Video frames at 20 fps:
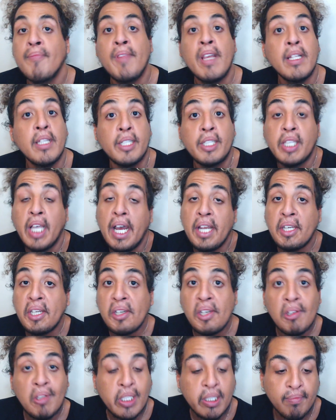if they decide
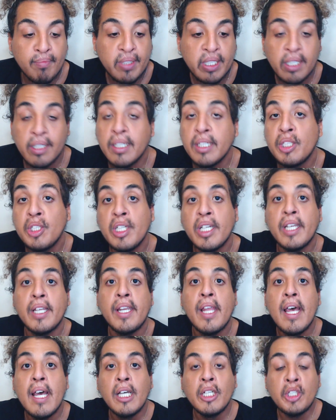to do some silly shit
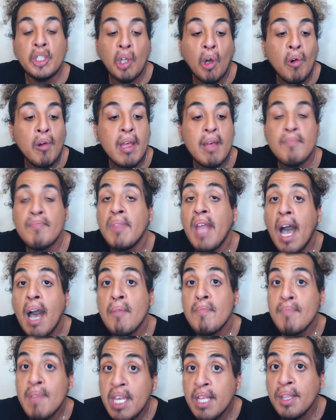and show him
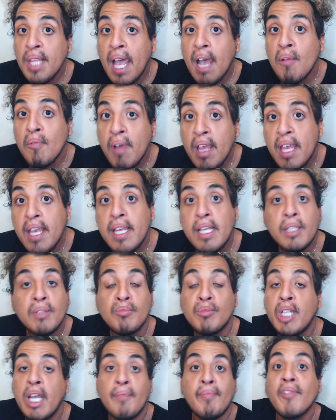not being that way
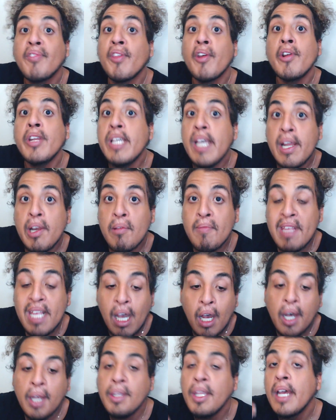in chapter 38 or
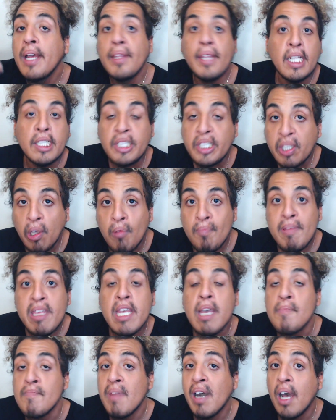beyond, then so
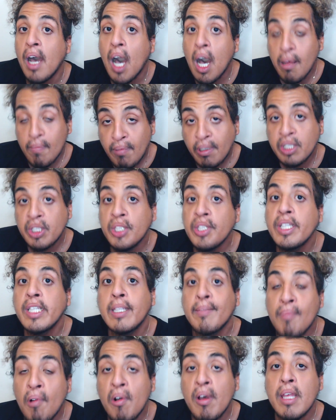be it. But up until
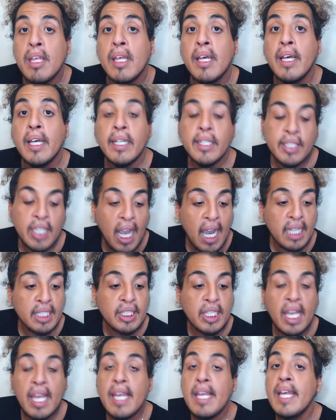this point,
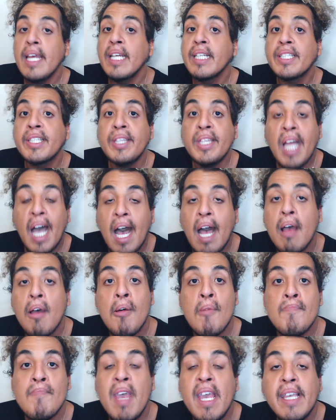Sasuke is not